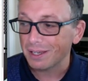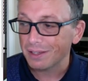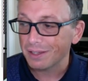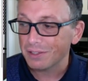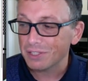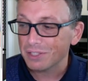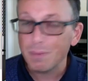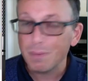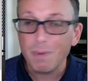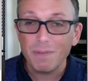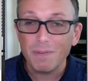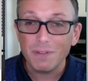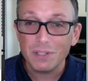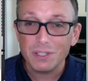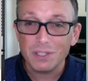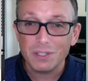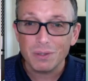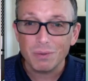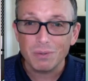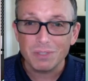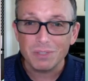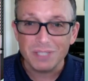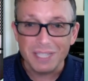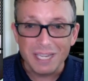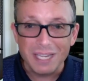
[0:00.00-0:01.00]
some of us
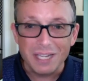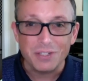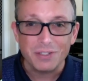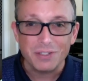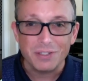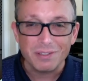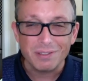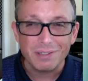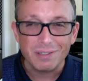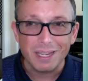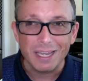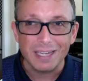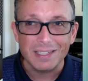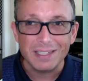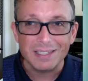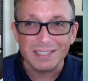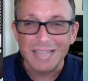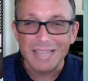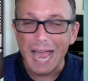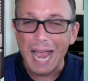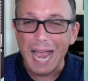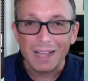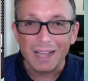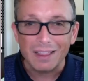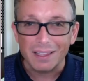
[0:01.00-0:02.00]
don't teach
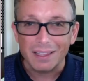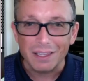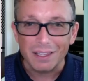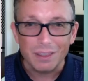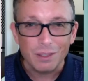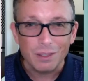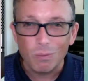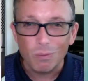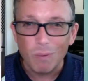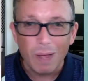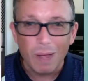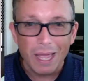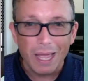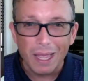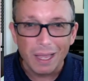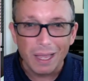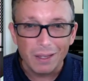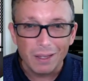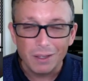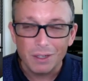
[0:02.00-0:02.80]
exactly the way,